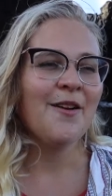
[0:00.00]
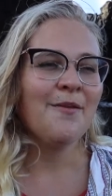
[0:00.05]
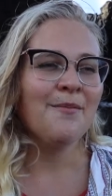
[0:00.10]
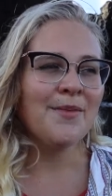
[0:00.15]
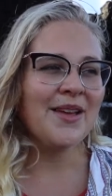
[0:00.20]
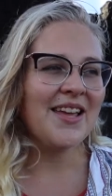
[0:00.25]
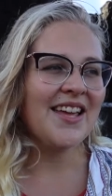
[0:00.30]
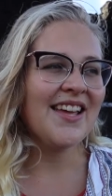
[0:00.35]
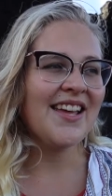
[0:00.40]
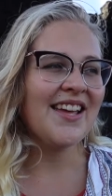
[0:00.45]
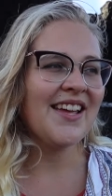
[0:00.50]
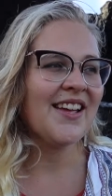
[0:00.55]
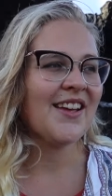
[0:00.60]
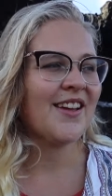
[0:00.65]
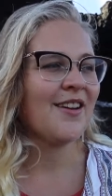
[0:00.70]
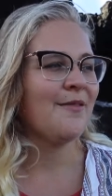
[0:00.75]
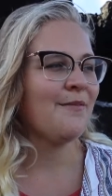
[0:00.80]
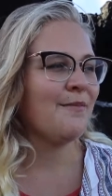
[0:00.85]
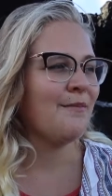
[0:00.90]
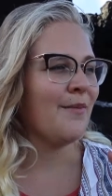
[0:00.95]
me...
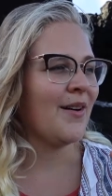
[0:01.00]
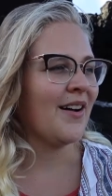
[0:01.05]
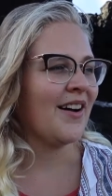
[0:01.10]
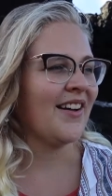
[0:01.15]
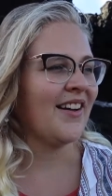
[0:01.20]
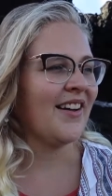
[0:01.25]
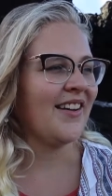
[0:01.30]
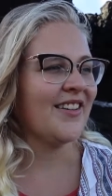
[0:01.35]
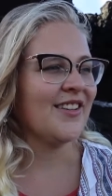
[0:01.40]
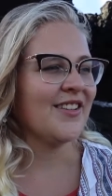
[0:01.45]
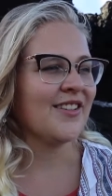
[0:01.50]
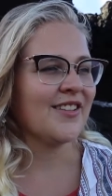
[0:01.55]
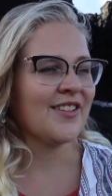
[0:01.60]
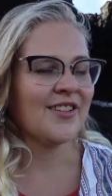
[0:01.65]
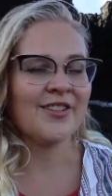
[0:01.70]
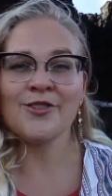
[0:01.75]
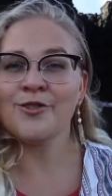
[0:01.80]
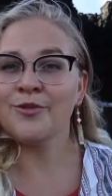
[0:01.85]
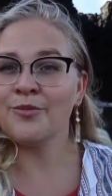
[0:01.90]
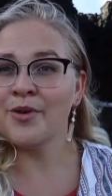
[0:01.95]
My
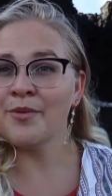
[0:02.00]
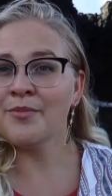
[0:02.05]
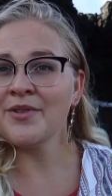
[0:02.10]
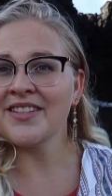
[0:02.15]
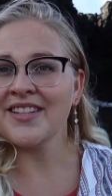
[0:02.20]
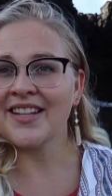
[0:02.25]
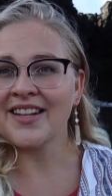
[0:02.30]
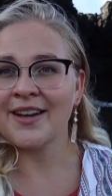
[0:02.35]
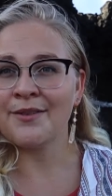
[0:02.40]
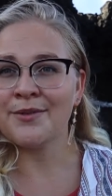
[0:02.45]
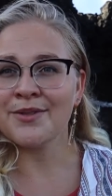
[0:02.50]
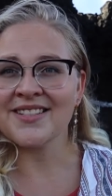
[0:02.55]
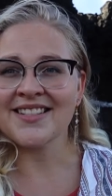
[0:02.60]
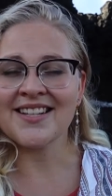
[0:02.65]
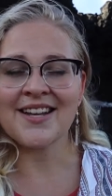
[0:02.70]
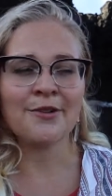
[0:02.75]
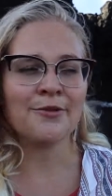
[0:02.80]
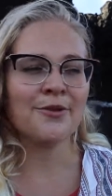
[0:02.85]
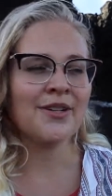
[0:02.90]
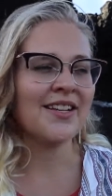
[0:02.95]
the two women that I was
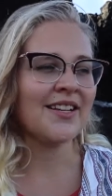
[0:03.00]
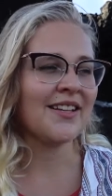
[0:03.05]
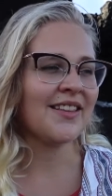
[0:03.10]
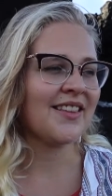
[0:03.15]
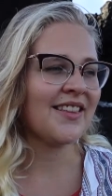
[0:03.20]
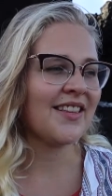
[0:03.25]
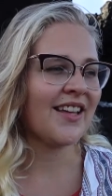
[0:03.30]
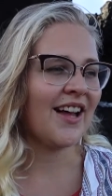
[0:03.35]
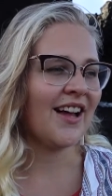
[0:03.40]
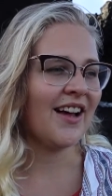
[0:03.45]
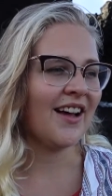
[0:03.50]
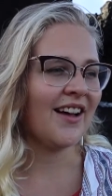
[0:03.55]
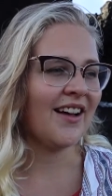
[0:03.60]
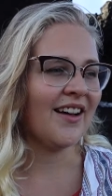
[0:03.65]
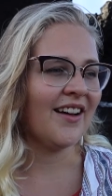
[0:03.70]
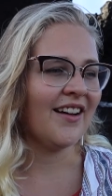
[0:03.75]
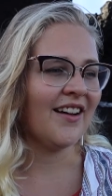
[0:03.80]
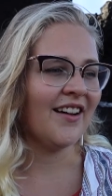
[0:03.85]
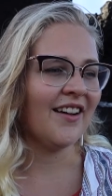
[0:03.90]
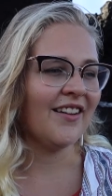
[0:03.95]
there with,
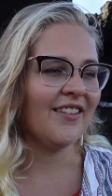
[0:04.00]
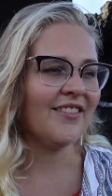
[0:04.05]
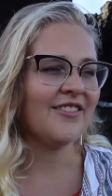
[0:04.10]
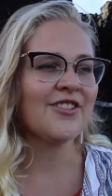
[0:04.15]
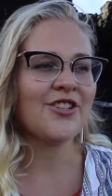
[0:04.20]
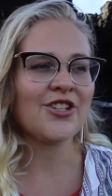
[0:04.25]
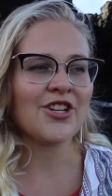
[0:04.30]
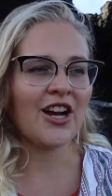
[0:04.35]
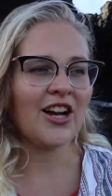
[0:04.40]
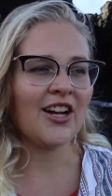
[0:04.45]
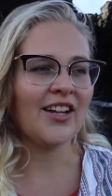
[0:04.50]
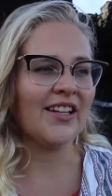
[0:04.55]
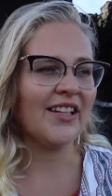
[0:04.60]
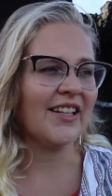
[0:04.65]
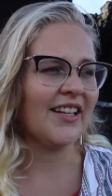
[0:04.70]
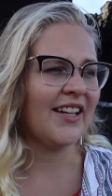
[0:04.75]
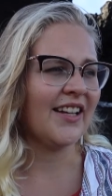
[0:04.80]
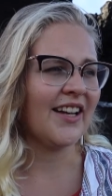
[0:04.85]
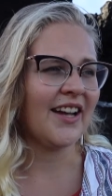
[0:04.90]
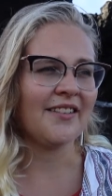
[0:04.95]
uh,
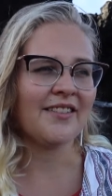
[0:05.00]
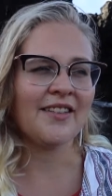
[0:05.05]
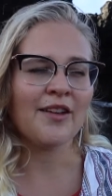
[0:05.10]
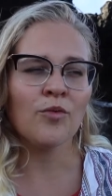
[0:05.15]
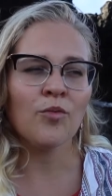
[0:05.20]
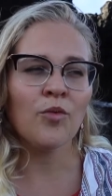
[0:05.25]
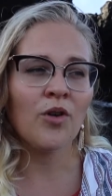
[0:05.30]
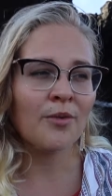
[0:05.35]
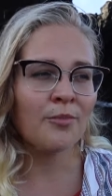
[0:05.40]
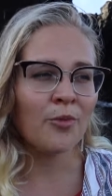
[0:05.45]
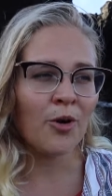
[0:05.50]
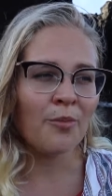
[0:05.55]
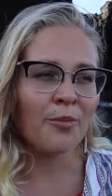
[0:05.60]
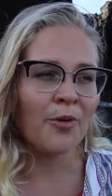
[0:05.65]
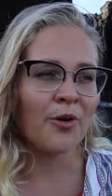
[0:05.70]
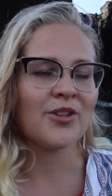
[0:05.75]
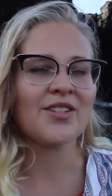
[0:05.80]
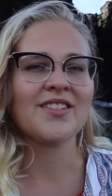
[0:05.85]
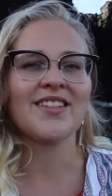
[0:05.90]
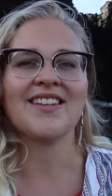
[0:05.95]
Charlie, I think one more
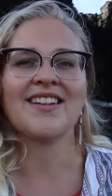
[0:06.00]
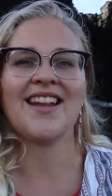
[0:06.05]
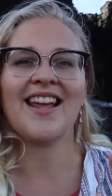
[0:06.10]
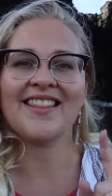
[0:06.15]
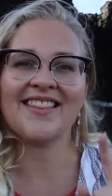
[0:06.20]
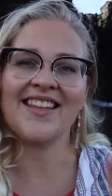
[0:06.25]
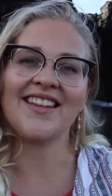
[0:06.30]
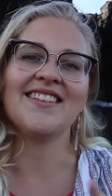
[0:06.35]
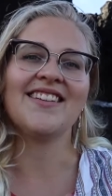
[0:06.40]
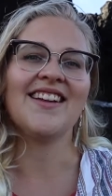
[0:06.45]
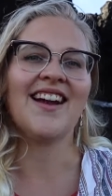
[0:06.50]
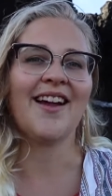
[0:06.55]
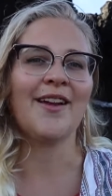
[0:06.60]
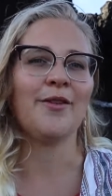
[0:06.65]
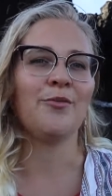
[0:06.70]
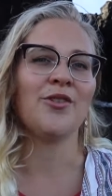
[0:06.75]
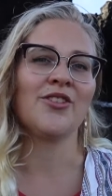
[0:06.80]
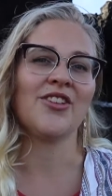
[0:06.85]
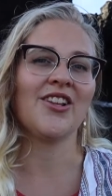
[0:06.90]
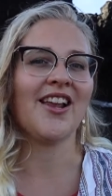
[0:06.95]
person, and that guy
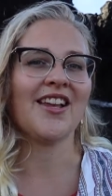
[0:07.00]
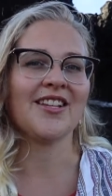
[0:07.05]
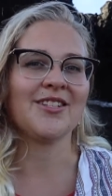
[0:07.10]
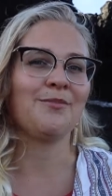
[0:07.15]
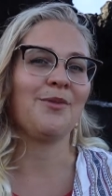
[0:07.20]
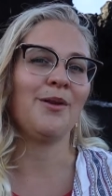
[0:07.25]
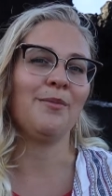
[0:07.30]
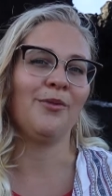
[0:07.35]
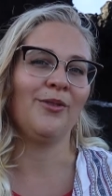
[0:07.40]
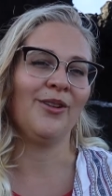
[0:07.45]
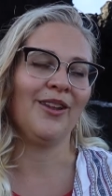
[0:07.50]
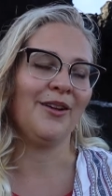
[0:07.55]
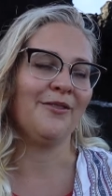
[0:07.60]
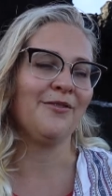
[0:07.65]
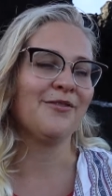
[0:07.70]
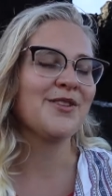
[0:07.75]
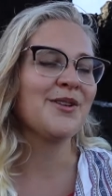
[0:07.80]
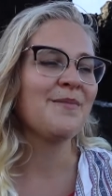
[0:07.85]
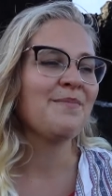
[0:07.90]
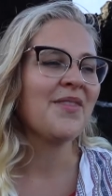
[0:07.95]
were the last people
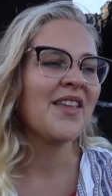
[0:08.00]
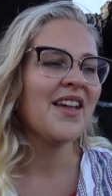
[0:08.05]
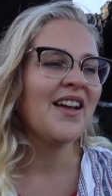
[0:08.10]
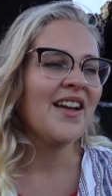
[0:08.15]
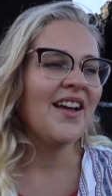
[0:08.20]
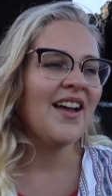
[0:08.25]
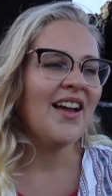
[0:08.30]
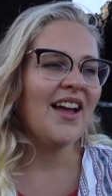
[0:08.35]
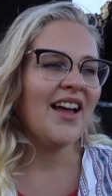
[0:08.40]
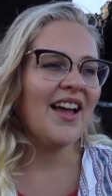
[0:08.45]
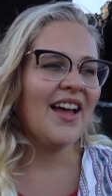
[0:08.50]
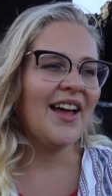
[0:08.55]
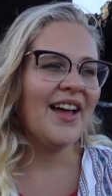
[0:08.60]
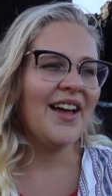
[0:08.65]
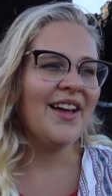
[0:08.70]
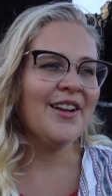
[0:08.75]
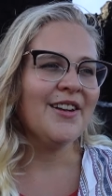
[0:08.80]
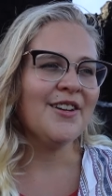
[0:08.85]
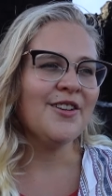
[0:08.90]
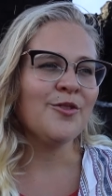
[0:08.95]
left.
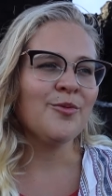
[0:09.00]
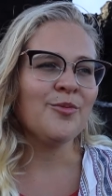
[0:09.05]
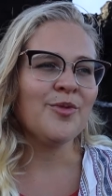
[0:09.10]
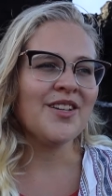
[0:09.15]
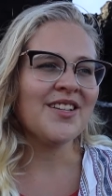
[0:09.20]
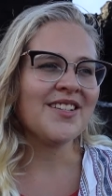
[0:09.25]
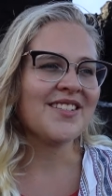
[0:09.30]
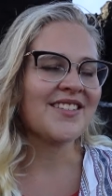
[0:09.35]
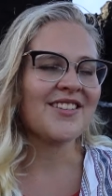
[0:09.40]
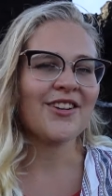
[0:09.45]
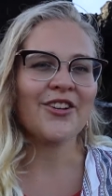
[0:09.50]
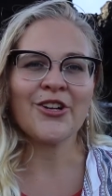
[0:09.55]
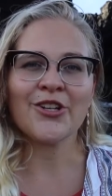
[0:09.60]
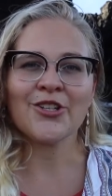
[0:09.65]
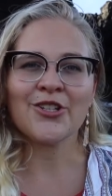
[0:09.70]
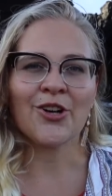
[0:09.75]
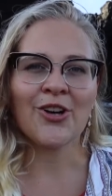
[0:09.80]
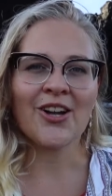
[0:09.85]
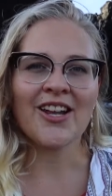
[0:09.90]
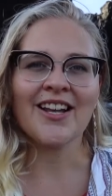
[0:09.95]
And we started
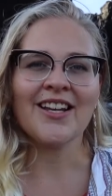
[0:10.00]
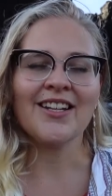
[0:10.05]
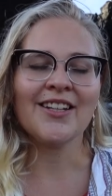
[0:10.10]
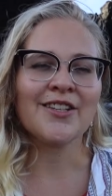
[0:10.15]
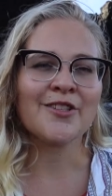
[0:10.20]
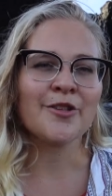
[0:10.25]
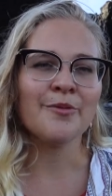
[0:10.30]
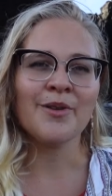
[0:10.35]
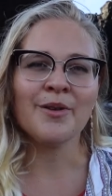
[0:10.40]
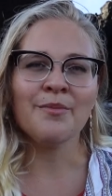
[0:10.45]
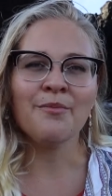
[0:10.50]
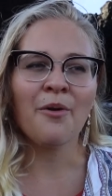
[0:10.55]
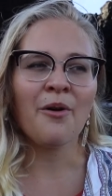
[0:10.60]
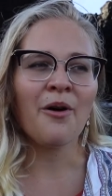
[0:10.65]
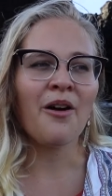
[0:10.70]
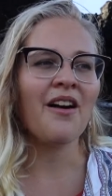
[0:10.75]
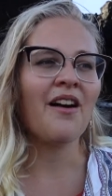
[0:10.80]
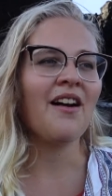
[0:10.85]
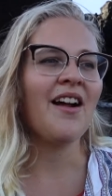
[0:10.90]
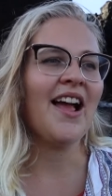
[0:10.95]
talking a little bit
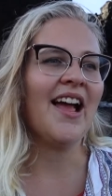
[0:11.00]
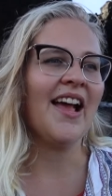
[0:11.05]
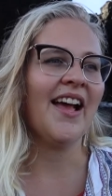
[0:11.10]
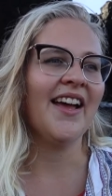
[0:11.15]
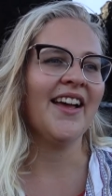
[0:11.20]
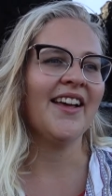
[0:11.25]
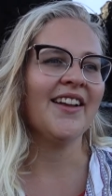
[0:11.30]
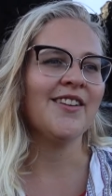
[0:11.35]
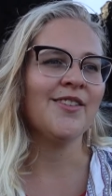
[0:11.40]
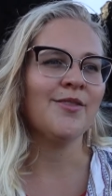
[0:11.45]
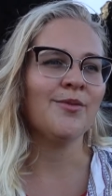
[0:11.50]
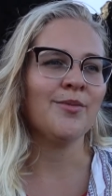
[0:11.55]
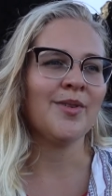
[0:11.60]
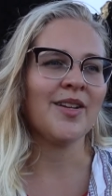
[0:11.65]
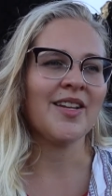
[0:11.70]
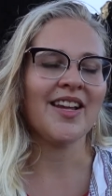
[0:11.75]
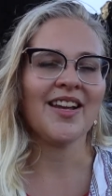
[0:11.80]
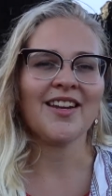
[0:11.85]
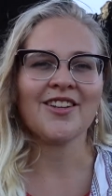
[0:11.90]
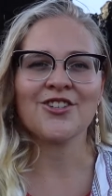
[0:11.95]
more, and
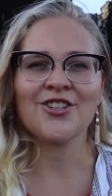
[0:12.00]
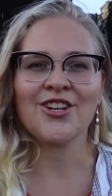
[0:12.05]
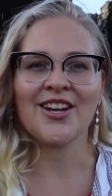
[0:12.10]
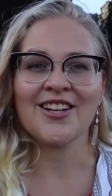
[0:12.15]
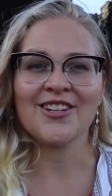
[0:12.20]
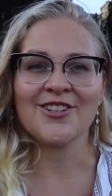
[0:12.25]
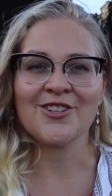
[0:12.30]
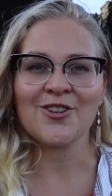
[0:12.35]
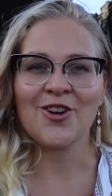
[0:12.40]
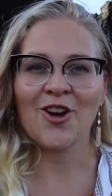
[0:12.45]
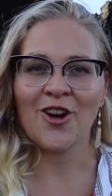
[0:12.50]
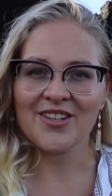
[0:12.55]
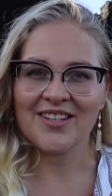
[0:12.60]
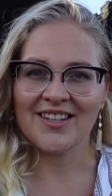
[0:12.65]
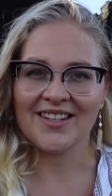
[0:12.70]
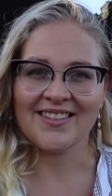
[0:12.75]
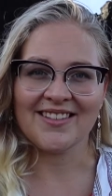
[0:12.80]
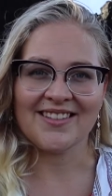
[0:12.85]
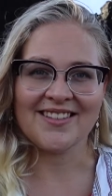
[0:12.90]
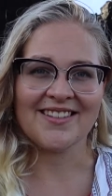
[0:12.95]
we exchanged
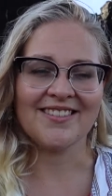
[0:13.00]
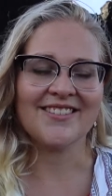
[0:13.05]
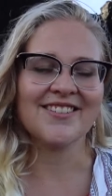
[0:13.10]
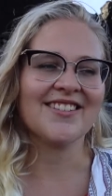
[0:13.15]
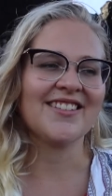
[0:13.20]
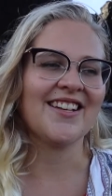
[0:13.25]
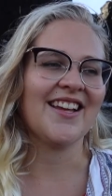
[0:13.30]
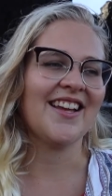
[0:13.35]
contact details.